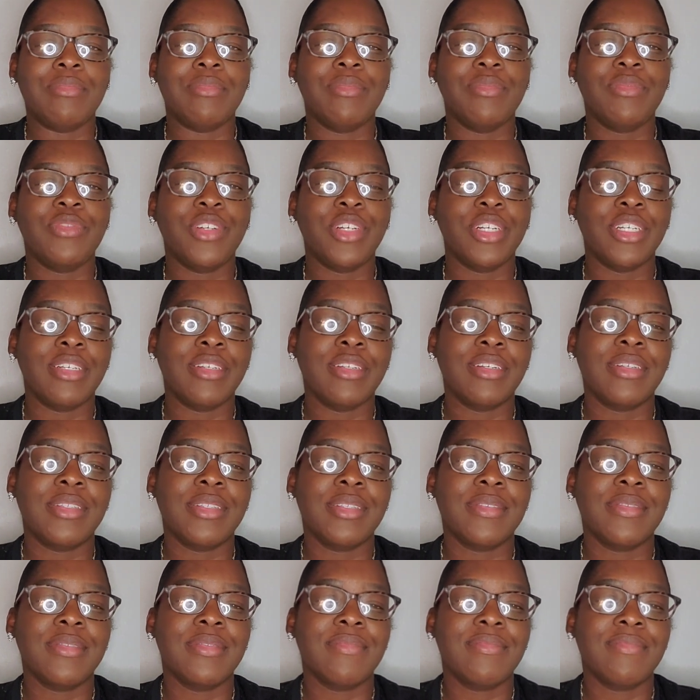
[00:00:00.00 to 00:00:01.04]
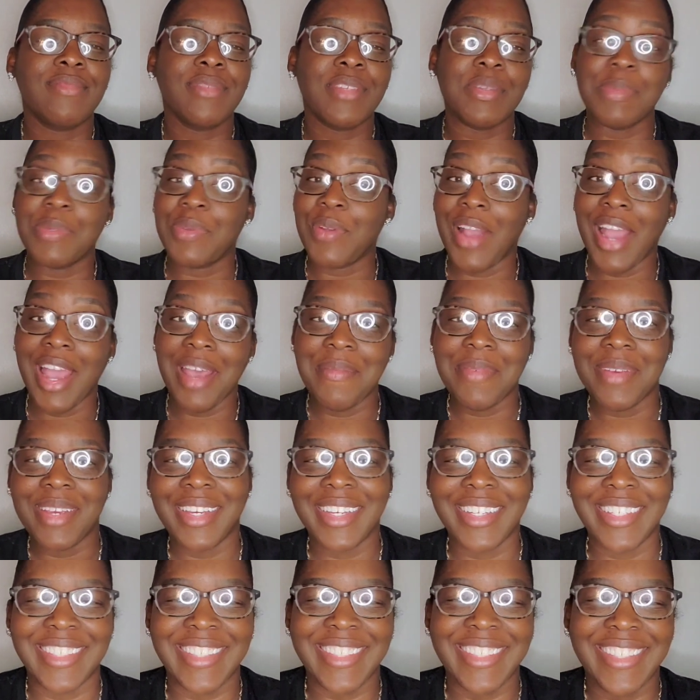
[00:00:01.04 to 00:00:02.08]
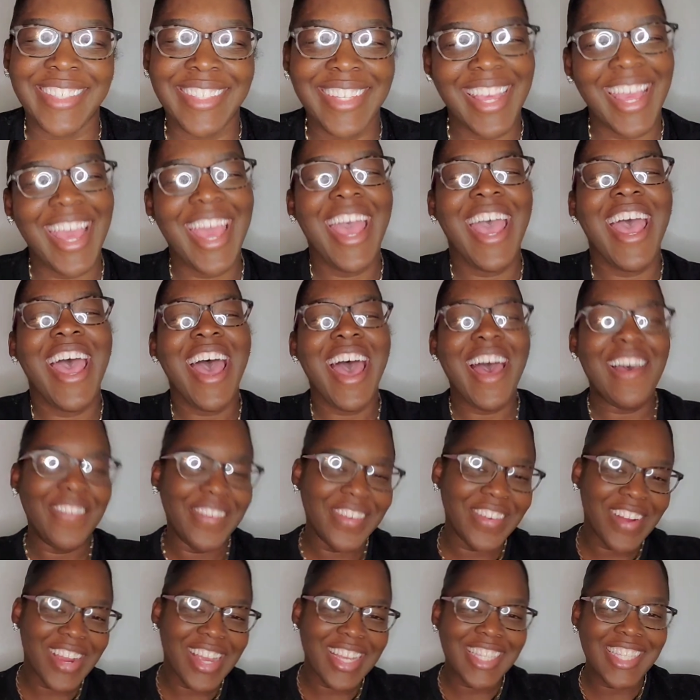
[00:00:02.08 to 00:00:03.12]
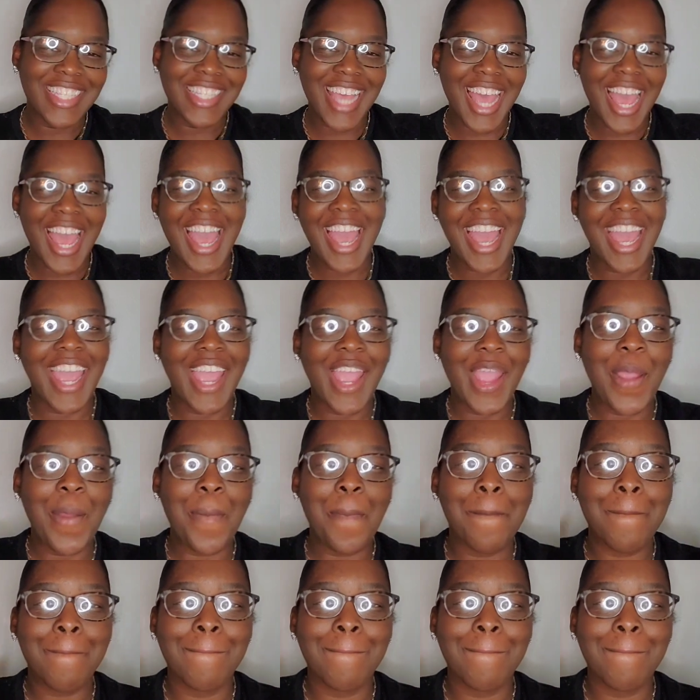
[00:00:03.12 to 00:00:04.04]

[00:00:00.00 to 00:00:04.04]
for subscribing. Have a great day.